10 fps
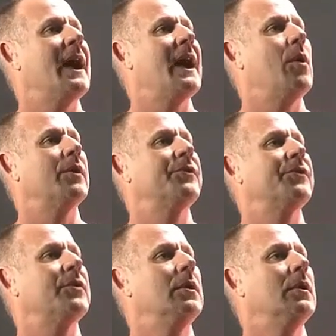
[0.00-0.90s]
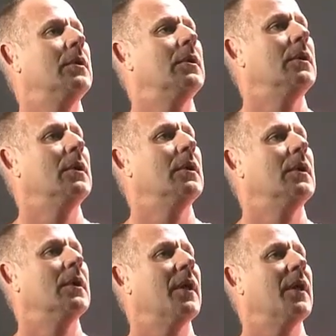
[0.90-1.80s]
hours,
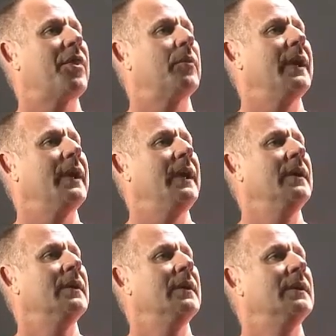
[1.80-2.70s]
a 3,